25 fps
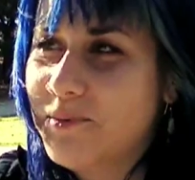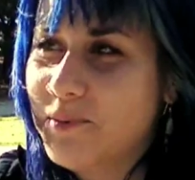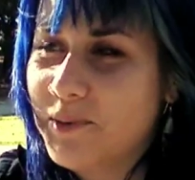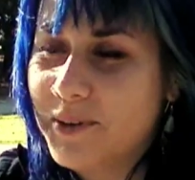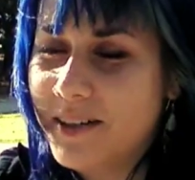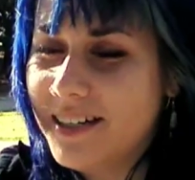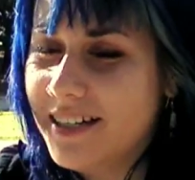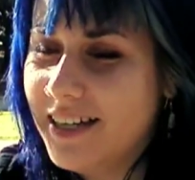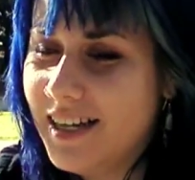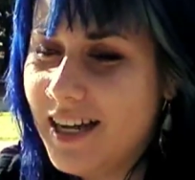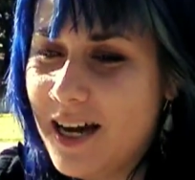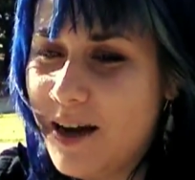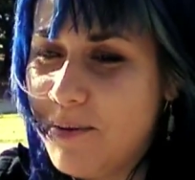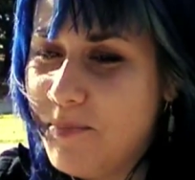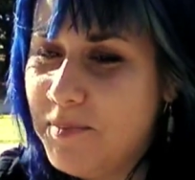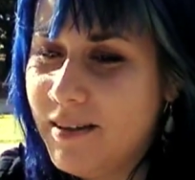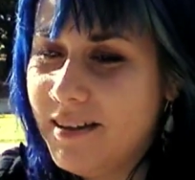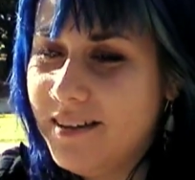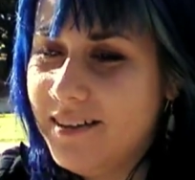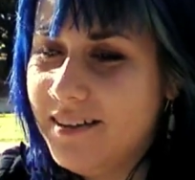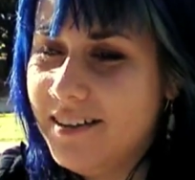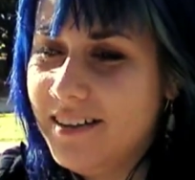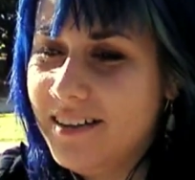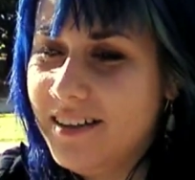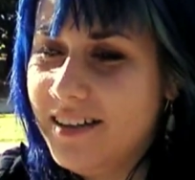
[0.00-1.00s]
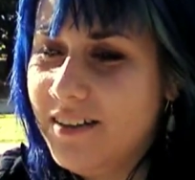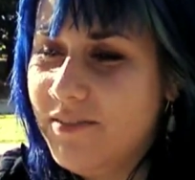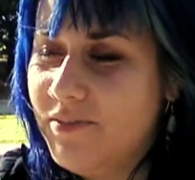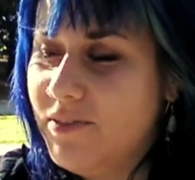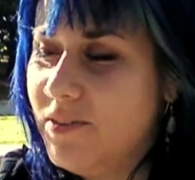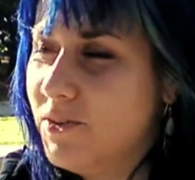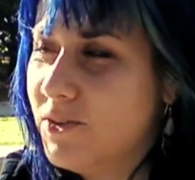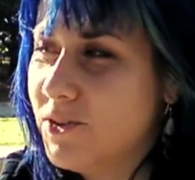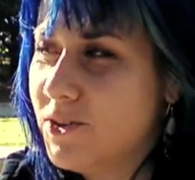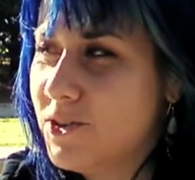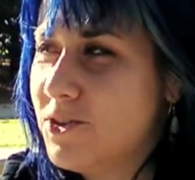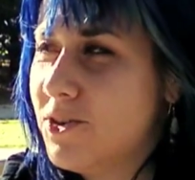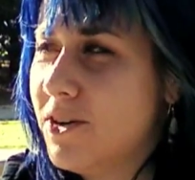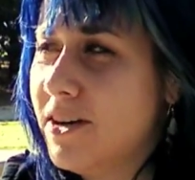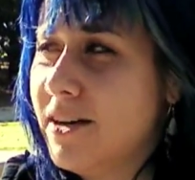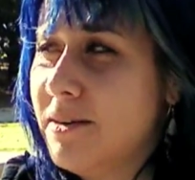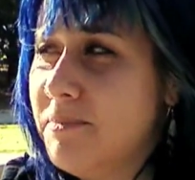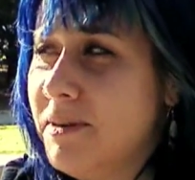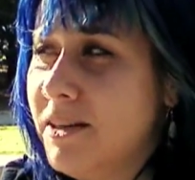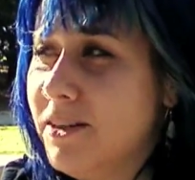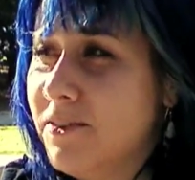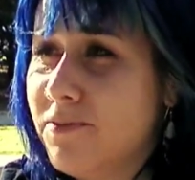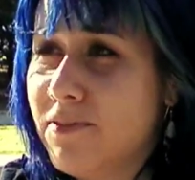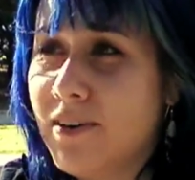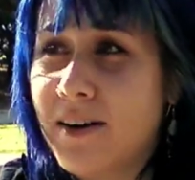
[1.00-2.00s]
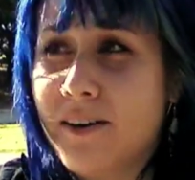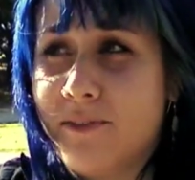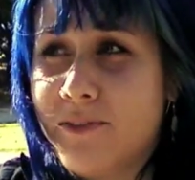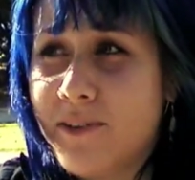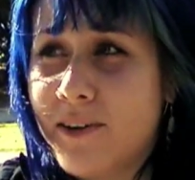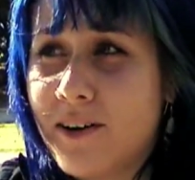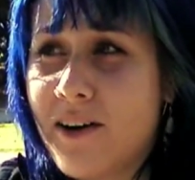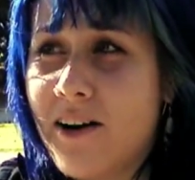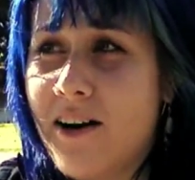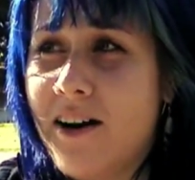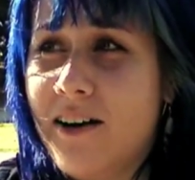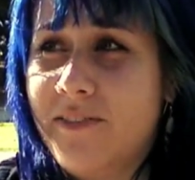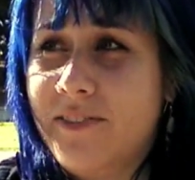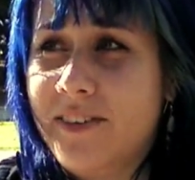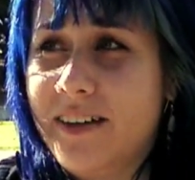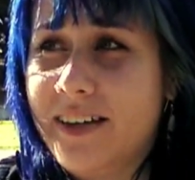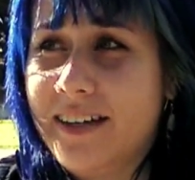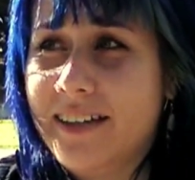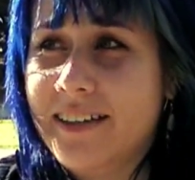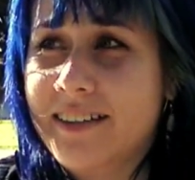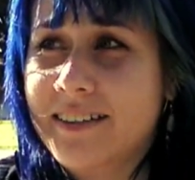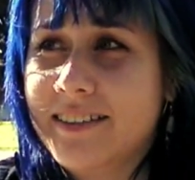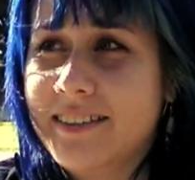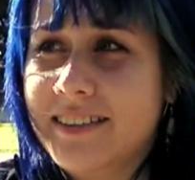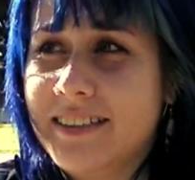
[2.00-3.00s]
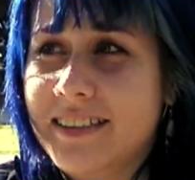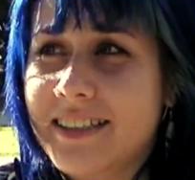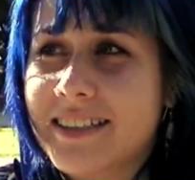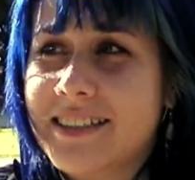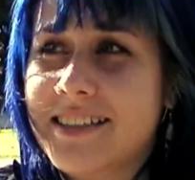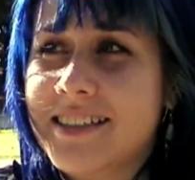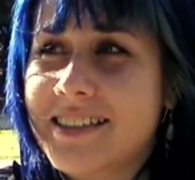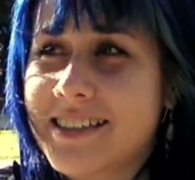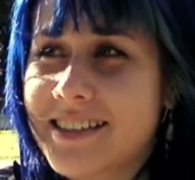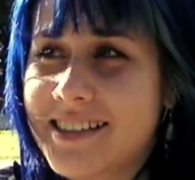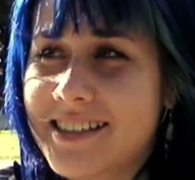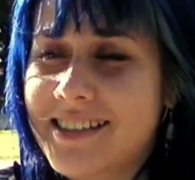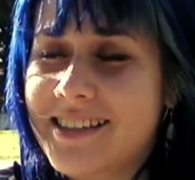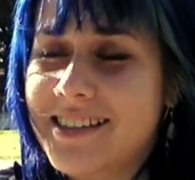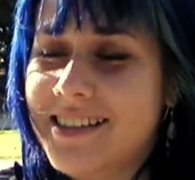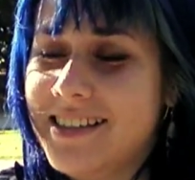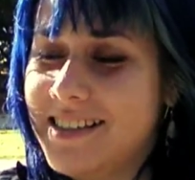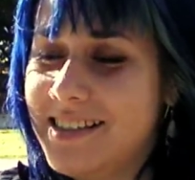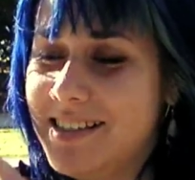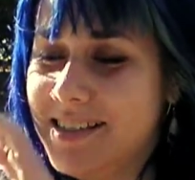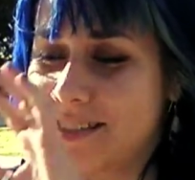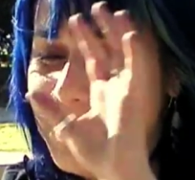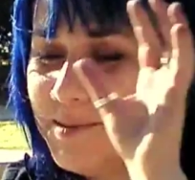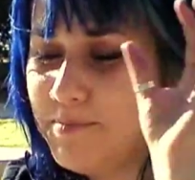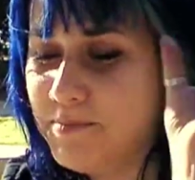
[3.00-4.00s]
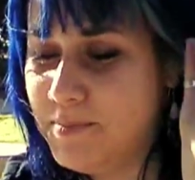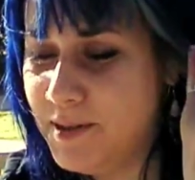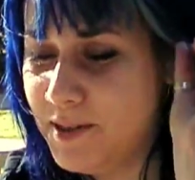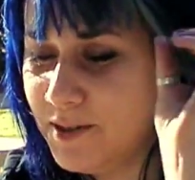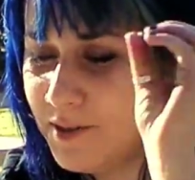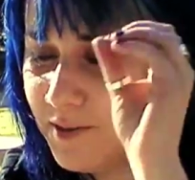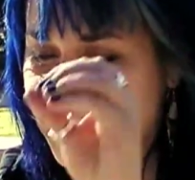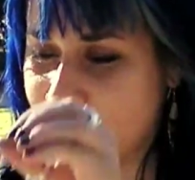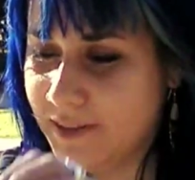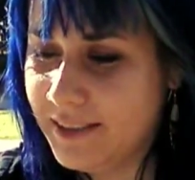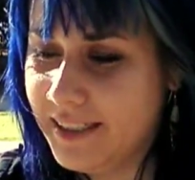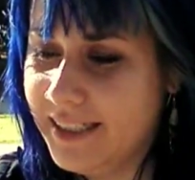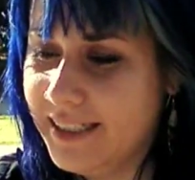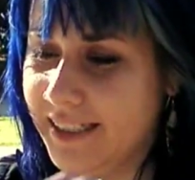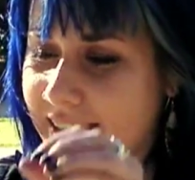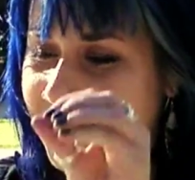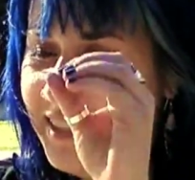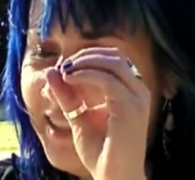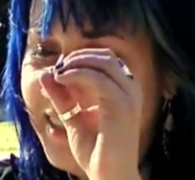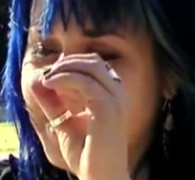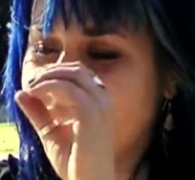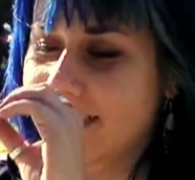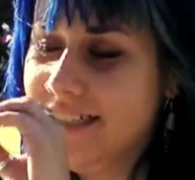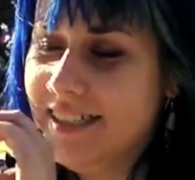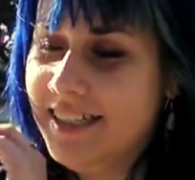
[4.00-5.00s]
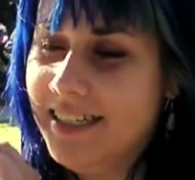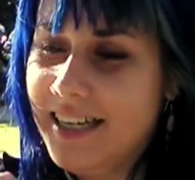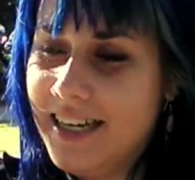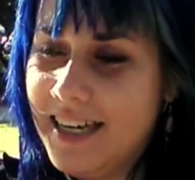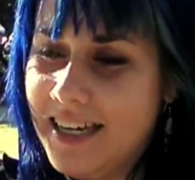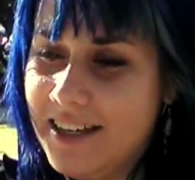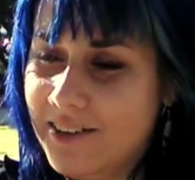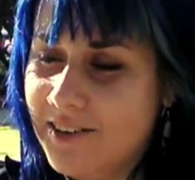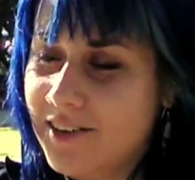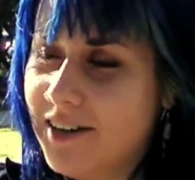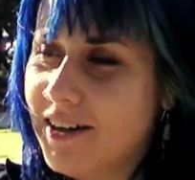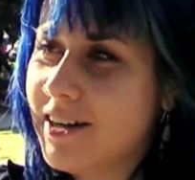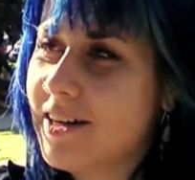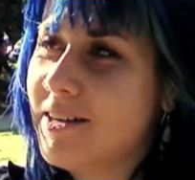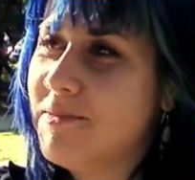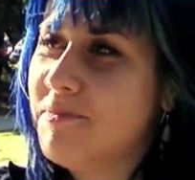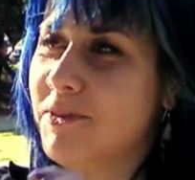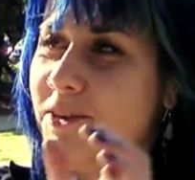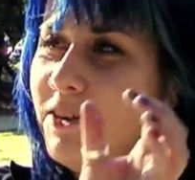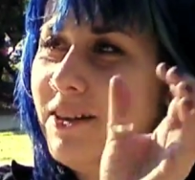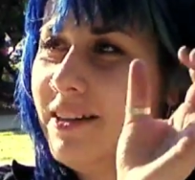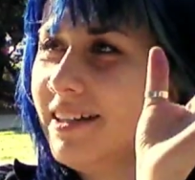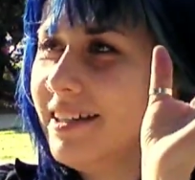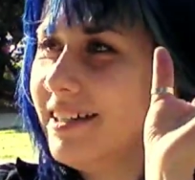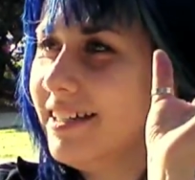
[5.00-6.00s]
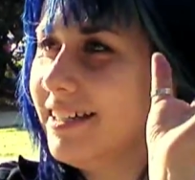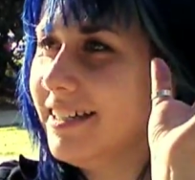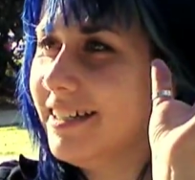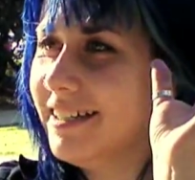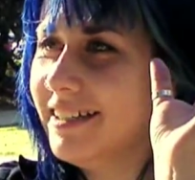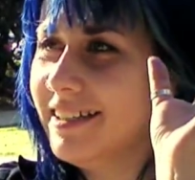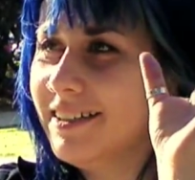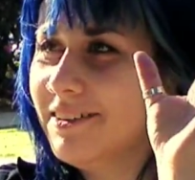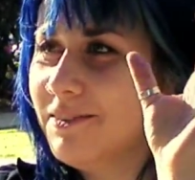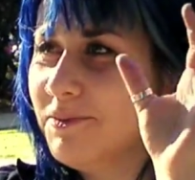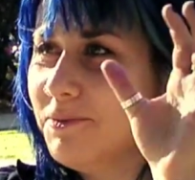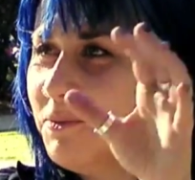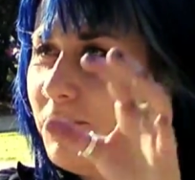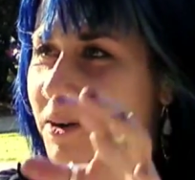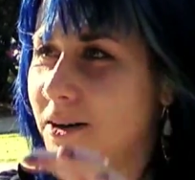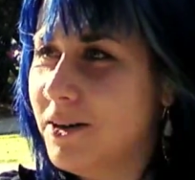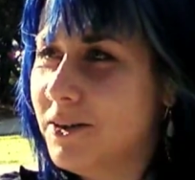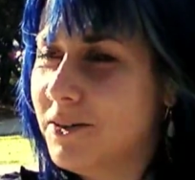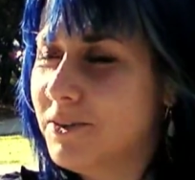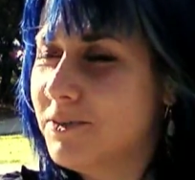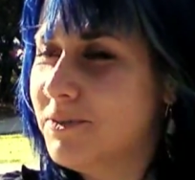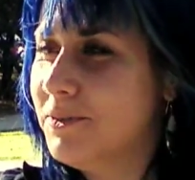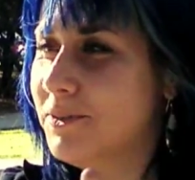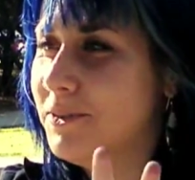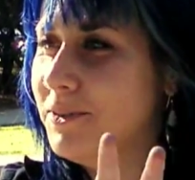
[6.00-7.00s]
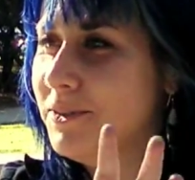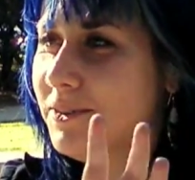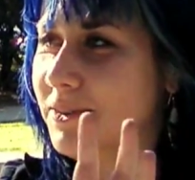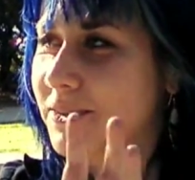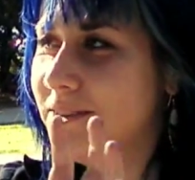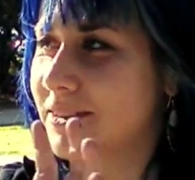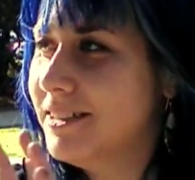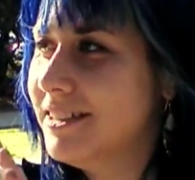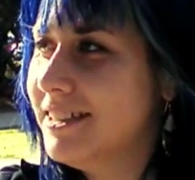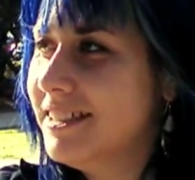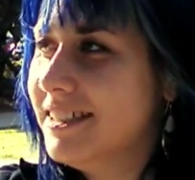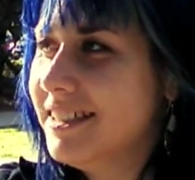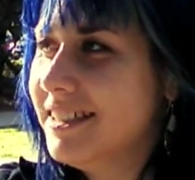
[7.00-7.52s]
that wouldn't happen if you were just trying to meet a friend for coffee. This right. is this is purely internet community. Wonderful.